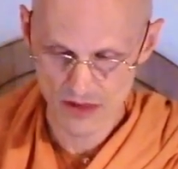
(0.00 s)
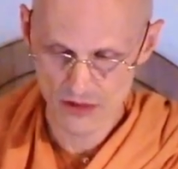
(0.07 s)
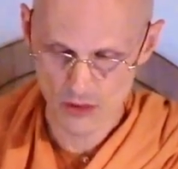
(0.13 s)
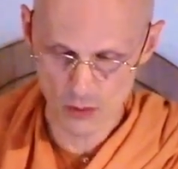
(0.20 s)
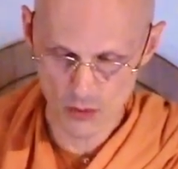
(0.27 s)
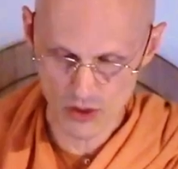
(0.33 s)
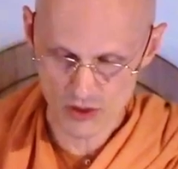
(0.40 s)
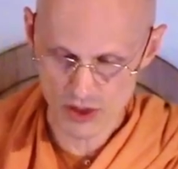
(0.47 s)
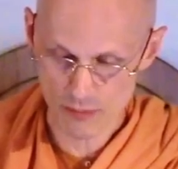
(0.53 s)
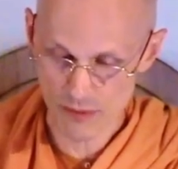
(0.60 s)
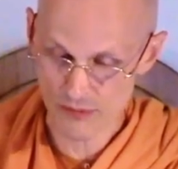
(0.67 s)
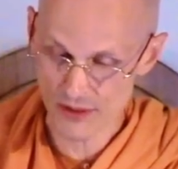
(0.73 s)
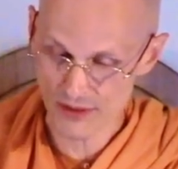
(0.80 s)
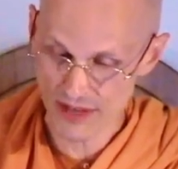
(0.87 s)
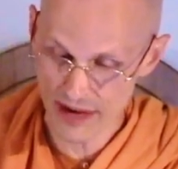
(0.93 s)
The worship
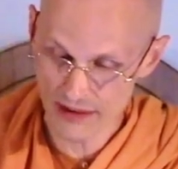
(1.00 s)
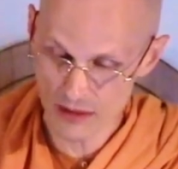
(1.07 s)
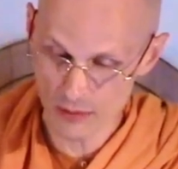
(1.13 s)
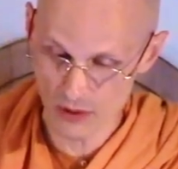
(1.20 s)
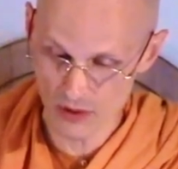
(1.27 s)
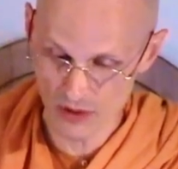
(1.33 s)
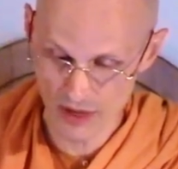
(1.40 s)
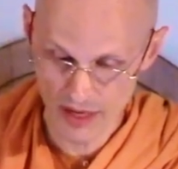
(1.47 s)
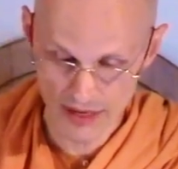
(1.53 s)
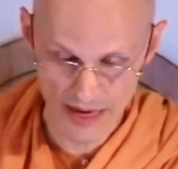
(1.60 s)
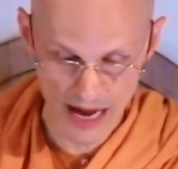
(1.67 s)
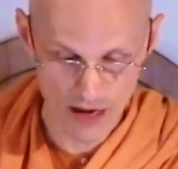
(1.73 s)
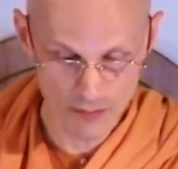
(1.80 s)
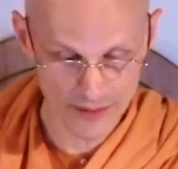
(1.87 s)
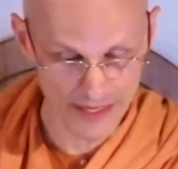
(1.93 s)
of the terrible
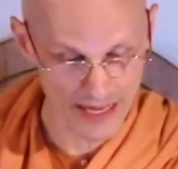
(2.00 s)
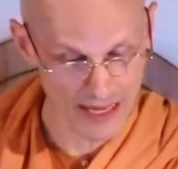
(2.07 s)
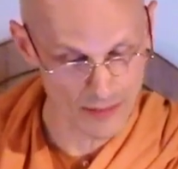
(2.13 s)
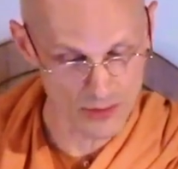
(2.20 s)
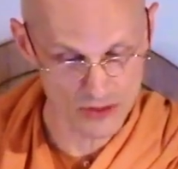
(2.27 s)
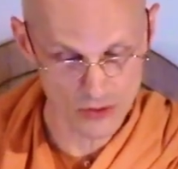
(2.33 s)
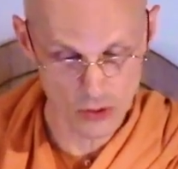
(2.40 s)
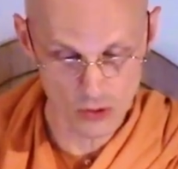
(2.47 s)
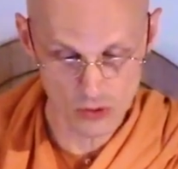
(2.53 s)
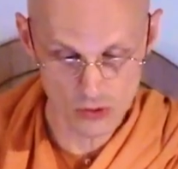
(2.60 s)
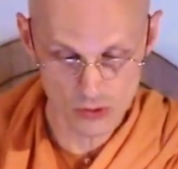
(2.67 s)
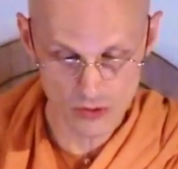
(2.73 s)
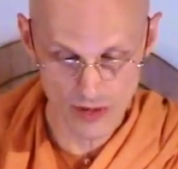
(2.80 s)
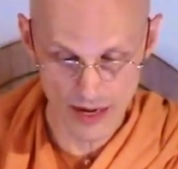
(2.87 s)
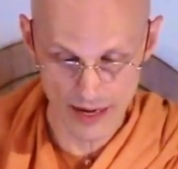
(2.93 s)
now became his whole
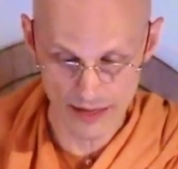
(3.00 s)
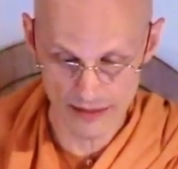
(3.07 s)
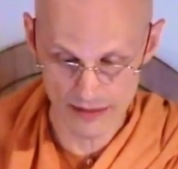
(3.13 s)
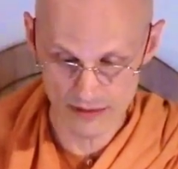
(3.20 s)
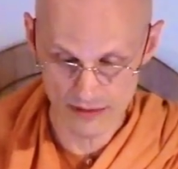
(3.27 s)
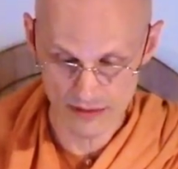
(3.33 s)
cry.